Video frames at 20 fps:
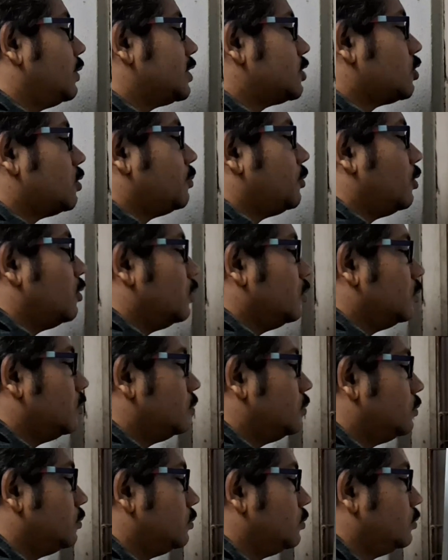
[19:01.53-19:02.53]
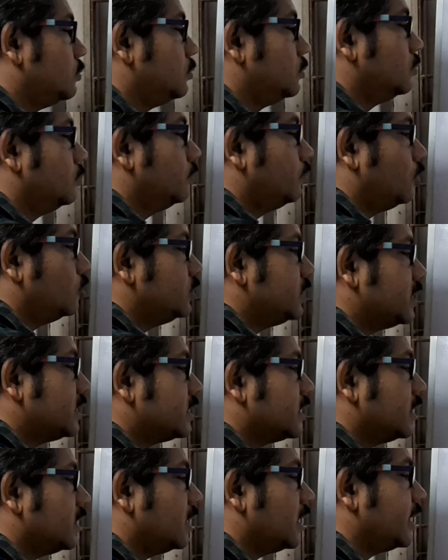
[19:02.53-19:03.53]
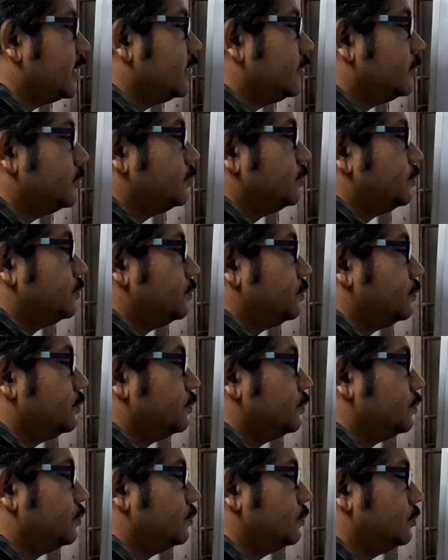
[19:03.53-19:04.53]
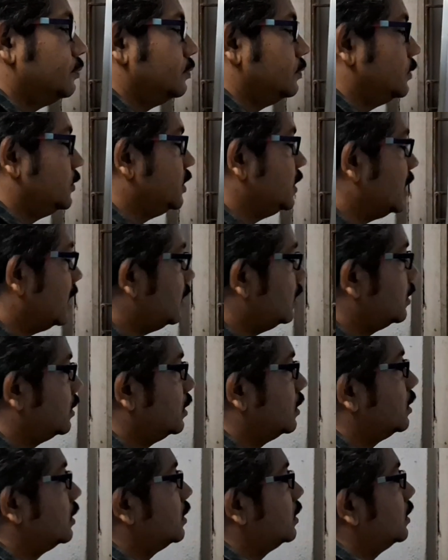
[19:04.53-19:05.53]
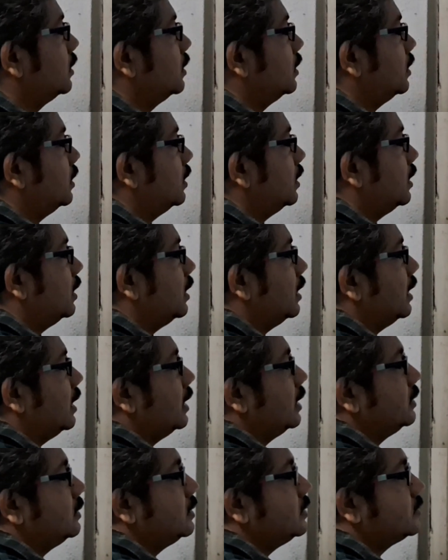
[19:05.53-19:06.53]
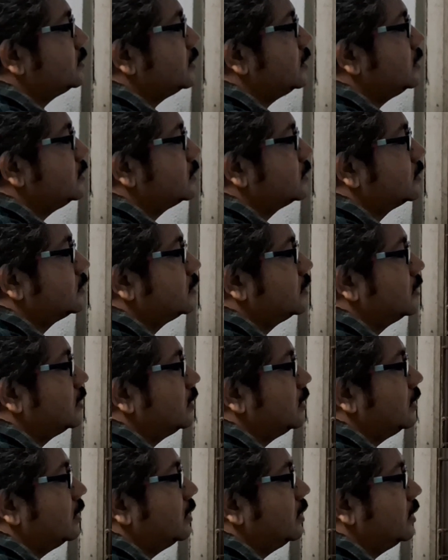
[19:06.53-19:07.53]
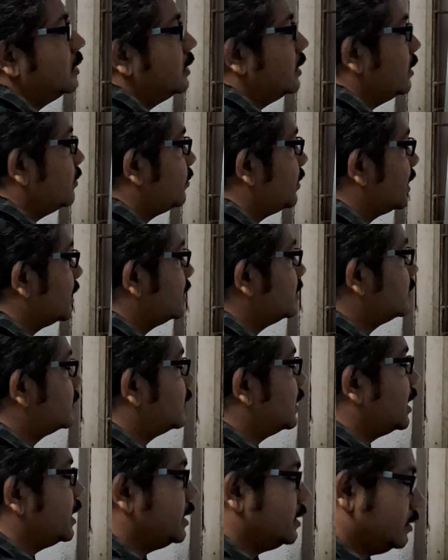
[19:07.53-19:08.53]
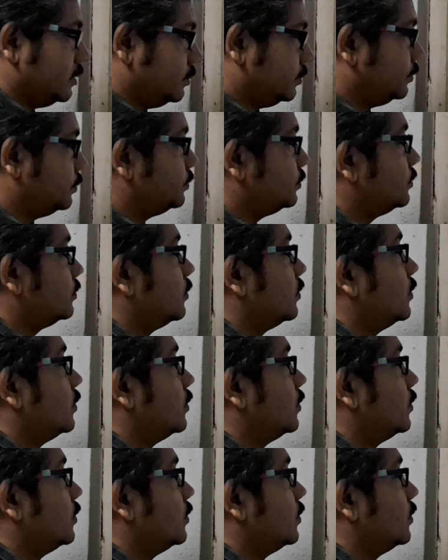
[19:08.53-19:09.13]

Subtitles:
First of all, projection line. Yeah, this is reference line.